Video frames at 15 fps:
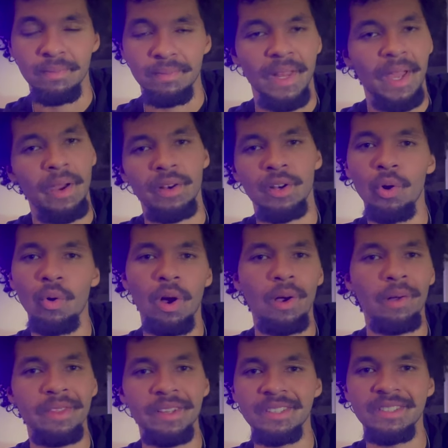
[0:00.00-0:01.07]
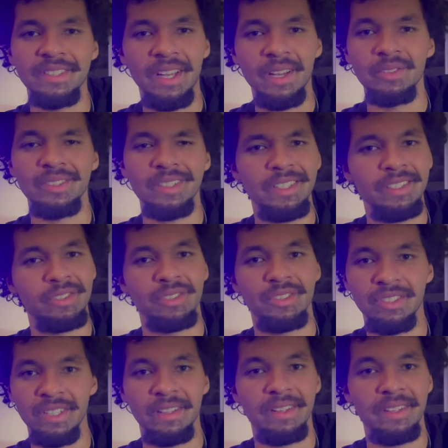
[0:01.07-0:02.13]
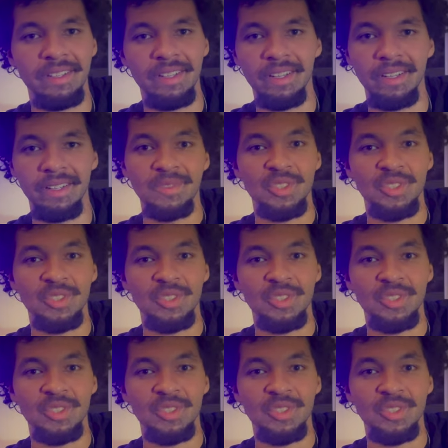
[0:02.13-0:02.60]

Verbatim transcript: Now I know all this sounds easier said than done,